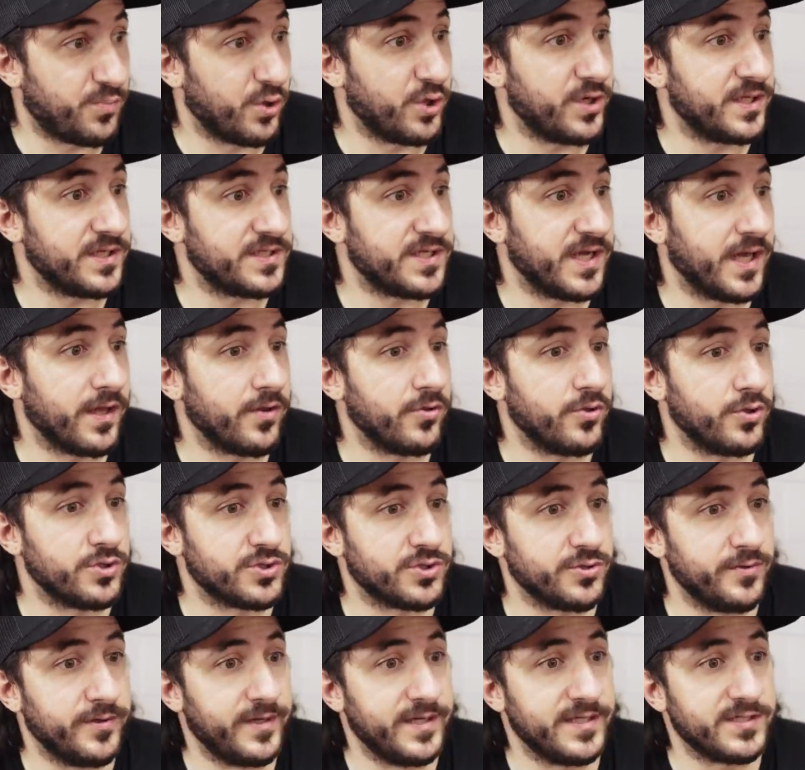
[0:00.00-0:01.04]
putting it together those
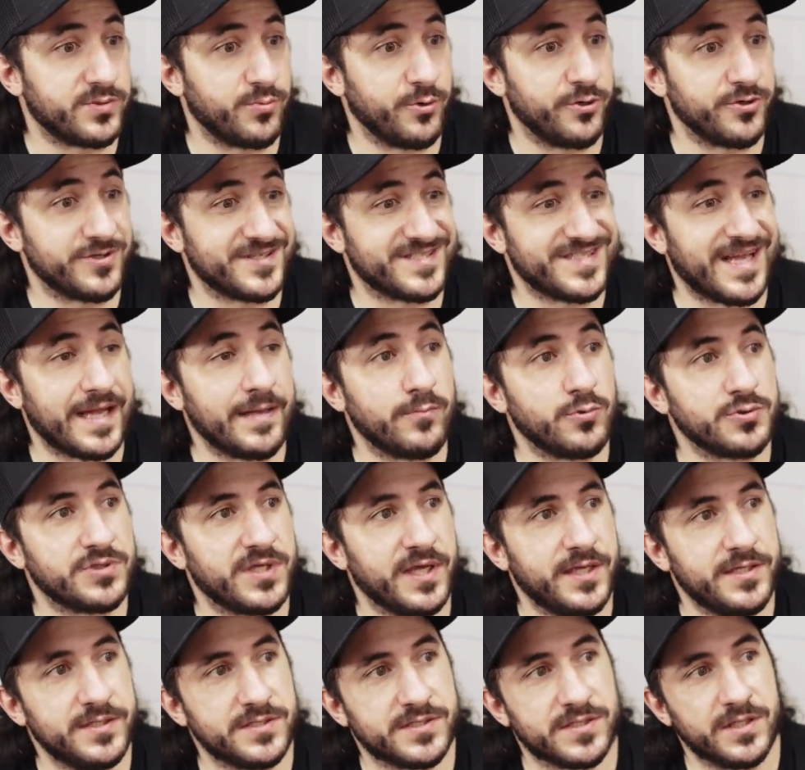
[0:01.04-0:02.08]
3 days, we were
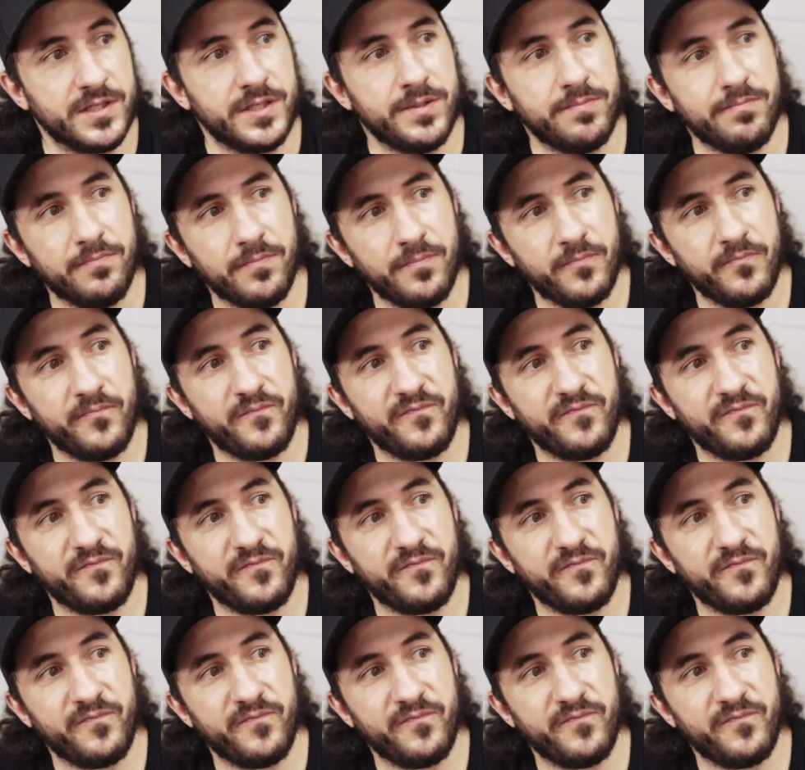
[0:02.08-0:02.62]
simultaneously